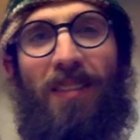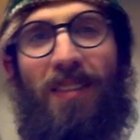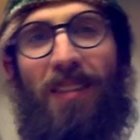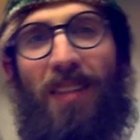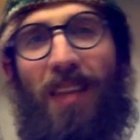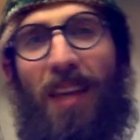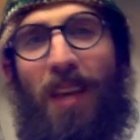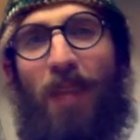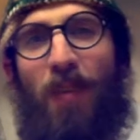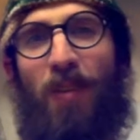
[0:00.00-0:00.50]

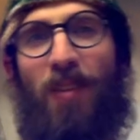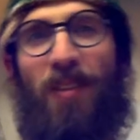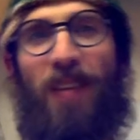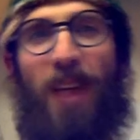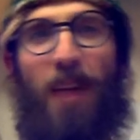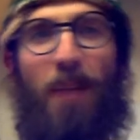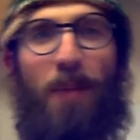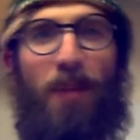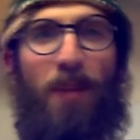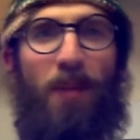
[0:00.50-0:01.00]
Hey, what's
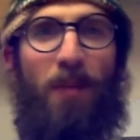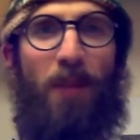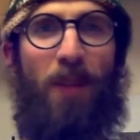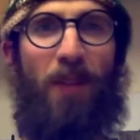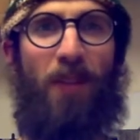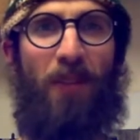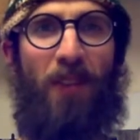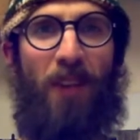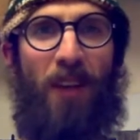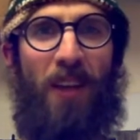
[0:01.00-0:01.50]
happening, my
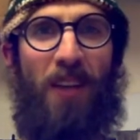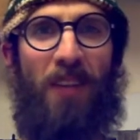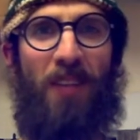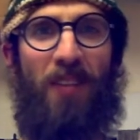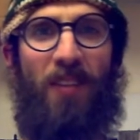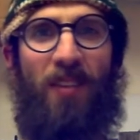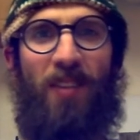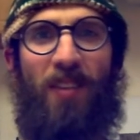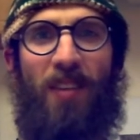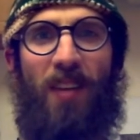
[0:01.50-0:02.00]

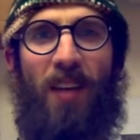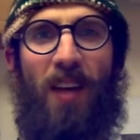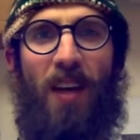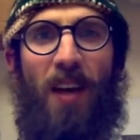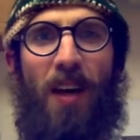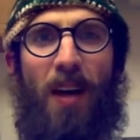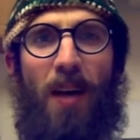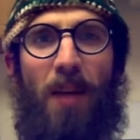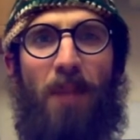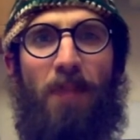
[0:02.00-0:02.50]
friends?
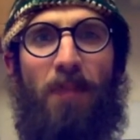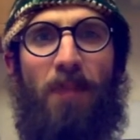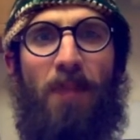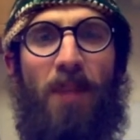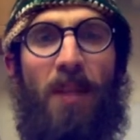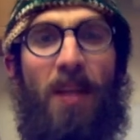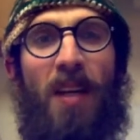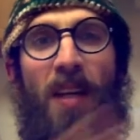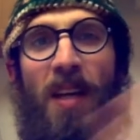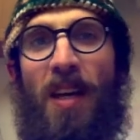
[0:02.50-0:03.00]

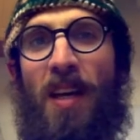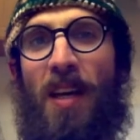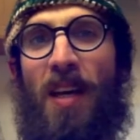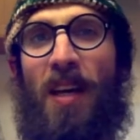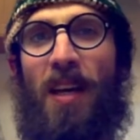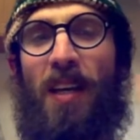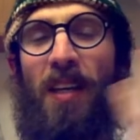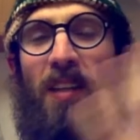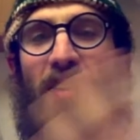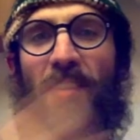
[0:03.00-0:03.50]

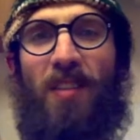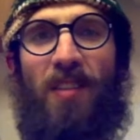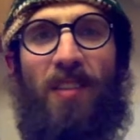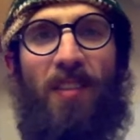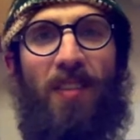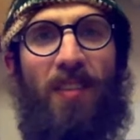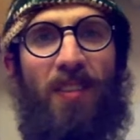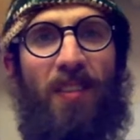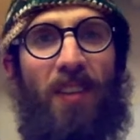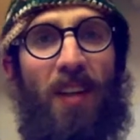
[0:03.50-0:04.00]

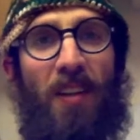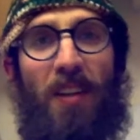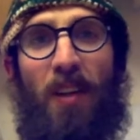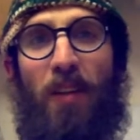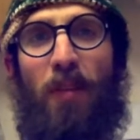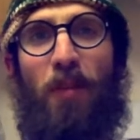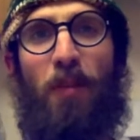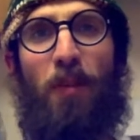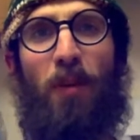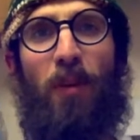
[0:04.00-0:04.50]
It's
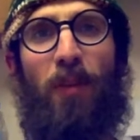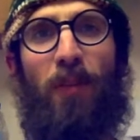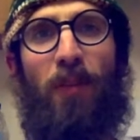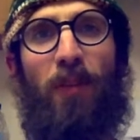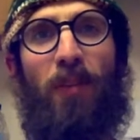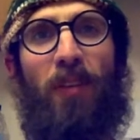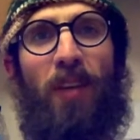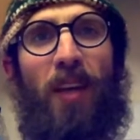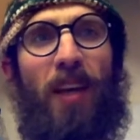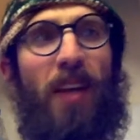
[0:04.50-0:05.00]
another beautiful
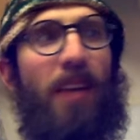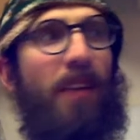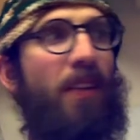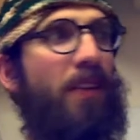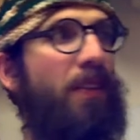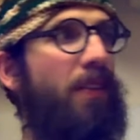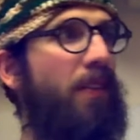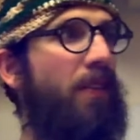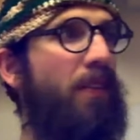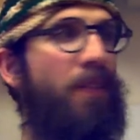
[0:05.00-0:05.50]
day
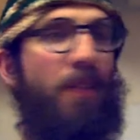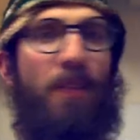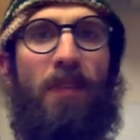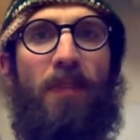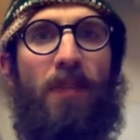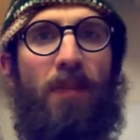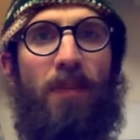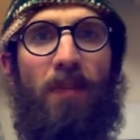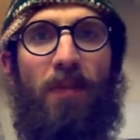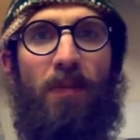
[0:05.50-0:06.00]
in
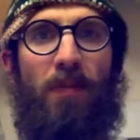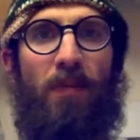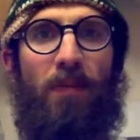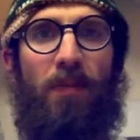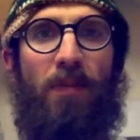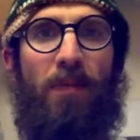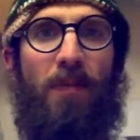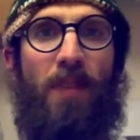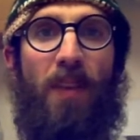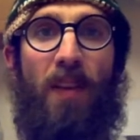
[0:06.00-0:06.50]

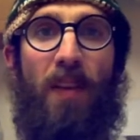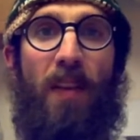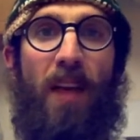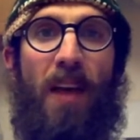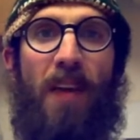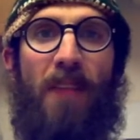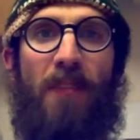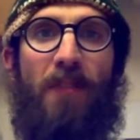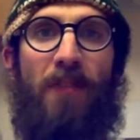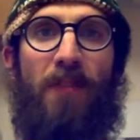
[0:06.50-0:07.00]
the
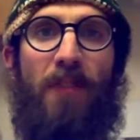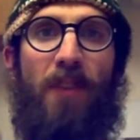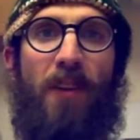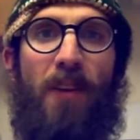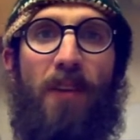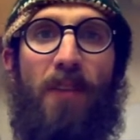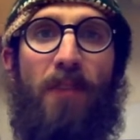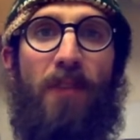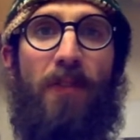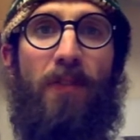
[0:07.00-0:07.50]
life
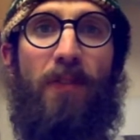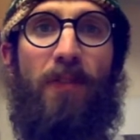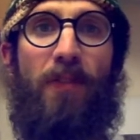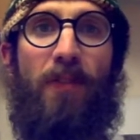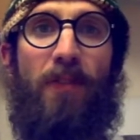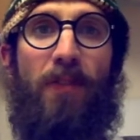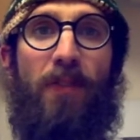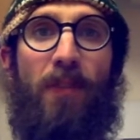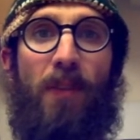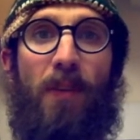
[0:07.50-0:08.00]
of
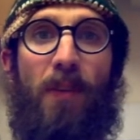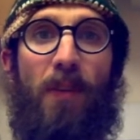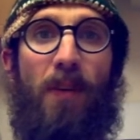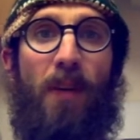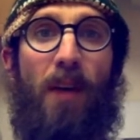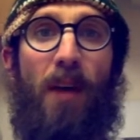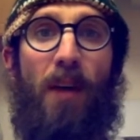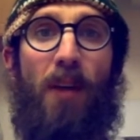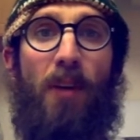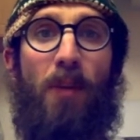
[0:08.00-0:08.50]

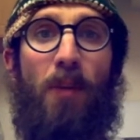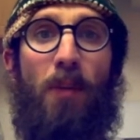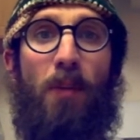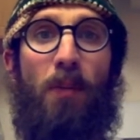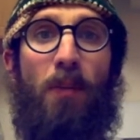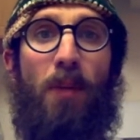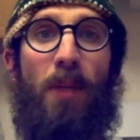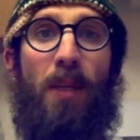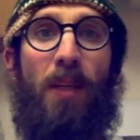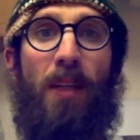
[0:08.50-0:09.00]
a human
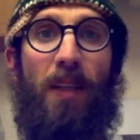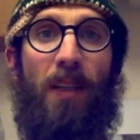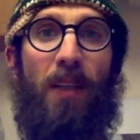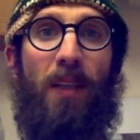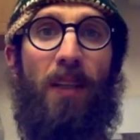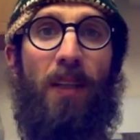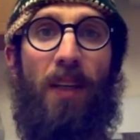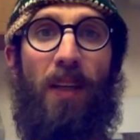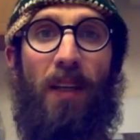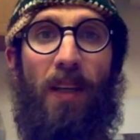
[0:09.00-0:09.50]
being,
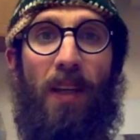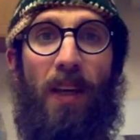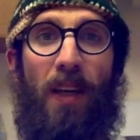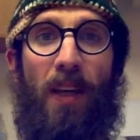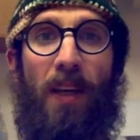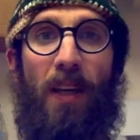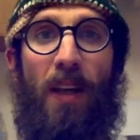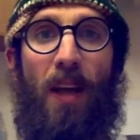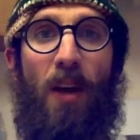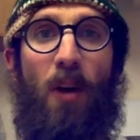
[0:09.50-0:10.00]

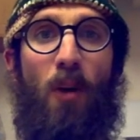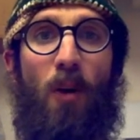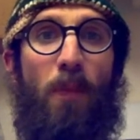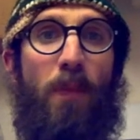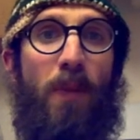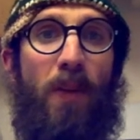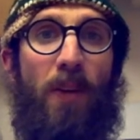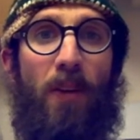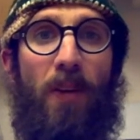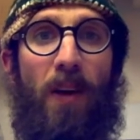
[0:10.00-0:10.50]
and I hope
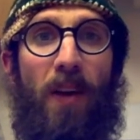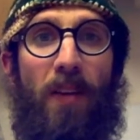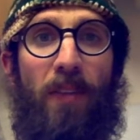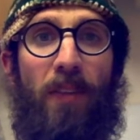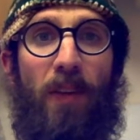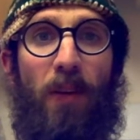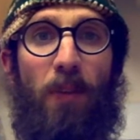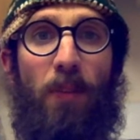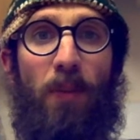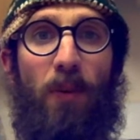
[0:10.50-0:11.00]
that you're
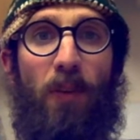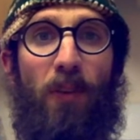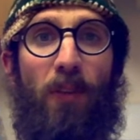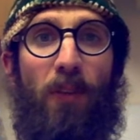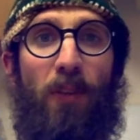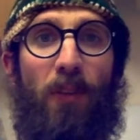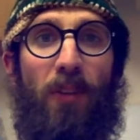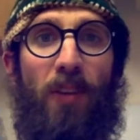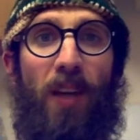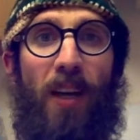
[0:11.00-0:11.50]
having a
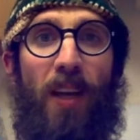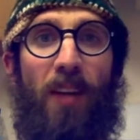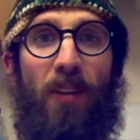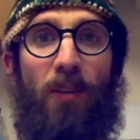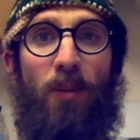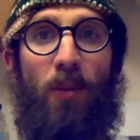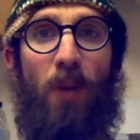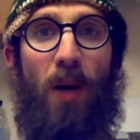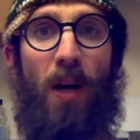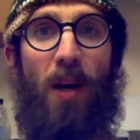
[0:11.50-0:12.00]
beautiful day as
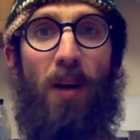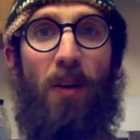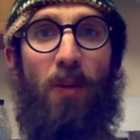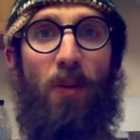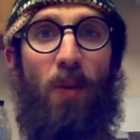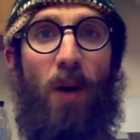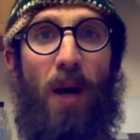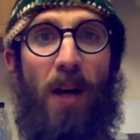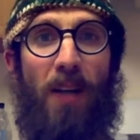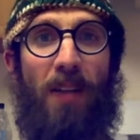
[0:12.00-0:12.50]
well.
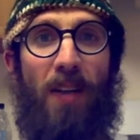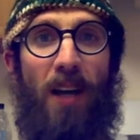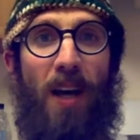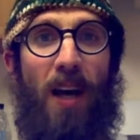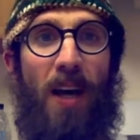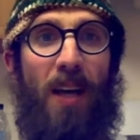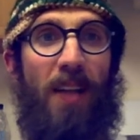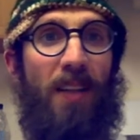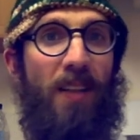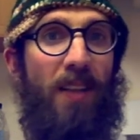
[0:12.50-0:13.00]
Why
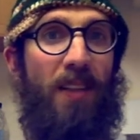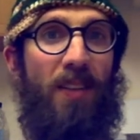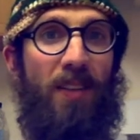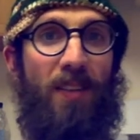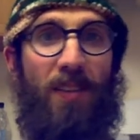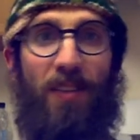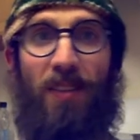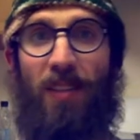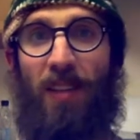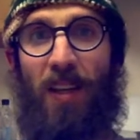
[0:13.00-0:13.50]
not?
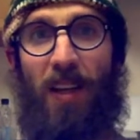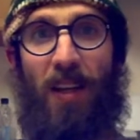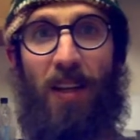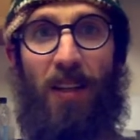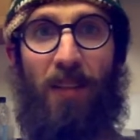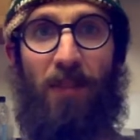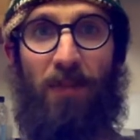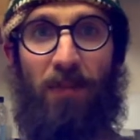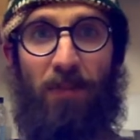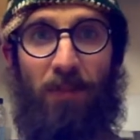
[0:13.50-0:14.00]

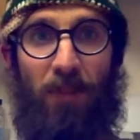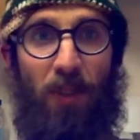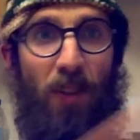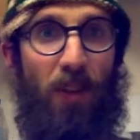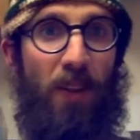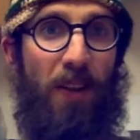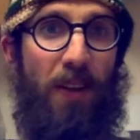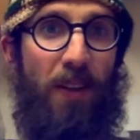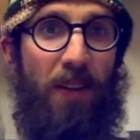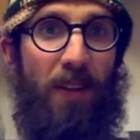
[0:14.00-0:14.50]
You're
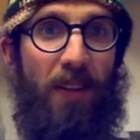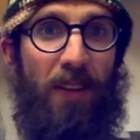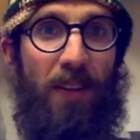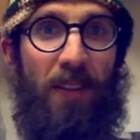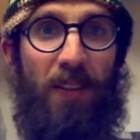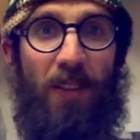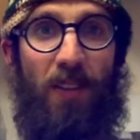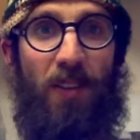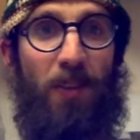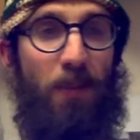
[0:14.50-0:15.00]
here
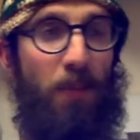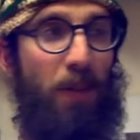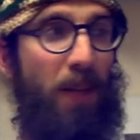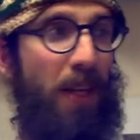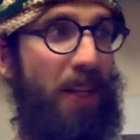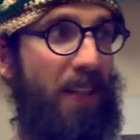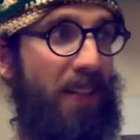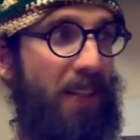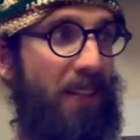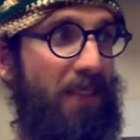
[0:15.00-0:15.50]
in this
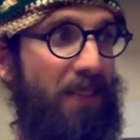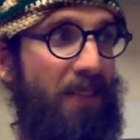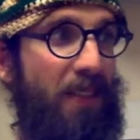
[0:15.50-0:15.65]
planet.